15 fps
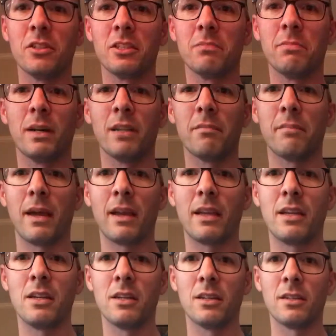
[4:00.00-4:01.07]
this button back
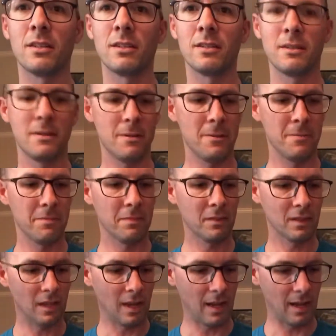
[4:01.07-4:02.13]
here.
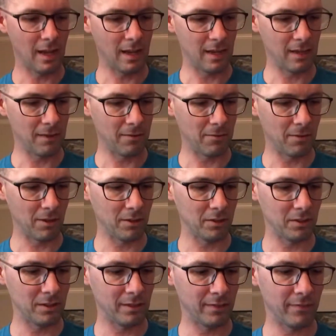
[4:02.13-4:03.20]
Watched
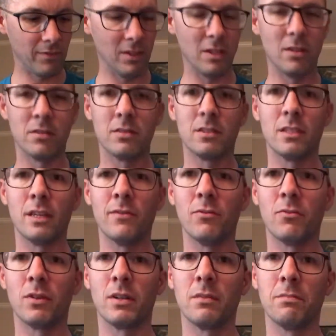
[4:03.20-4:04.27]
some videos and stuff
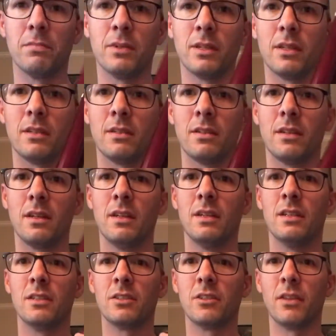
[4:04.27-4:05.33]
of where to put it,
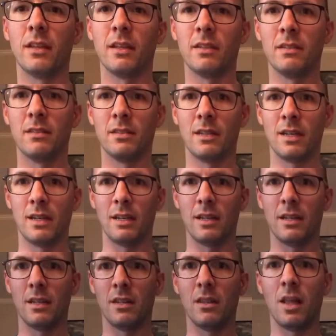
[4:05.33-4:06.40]
so that
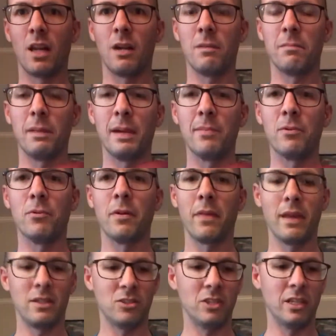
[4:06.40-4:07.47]
a lot of people with
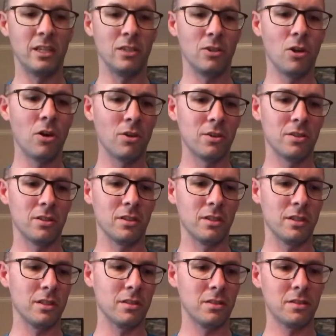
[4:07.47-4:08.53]
SG guitars, at
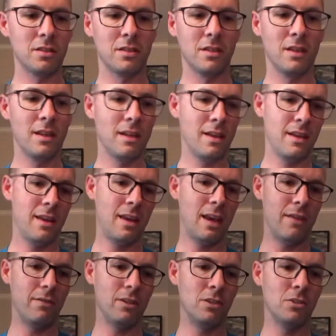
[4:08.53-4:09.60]
least,
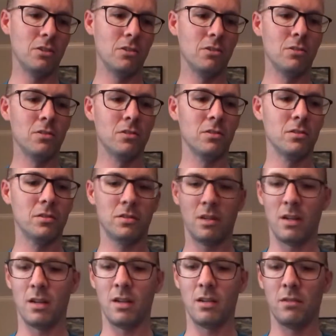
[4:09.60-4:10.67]
have issues
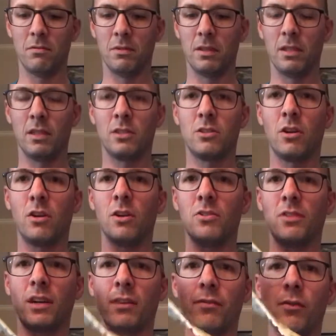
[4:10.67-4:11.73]
with the guitar
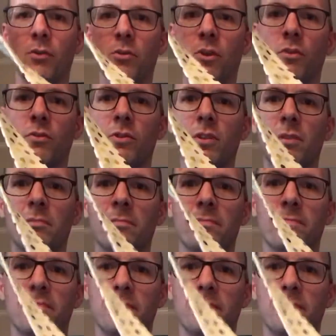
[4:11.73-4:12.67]
trying to fold over on them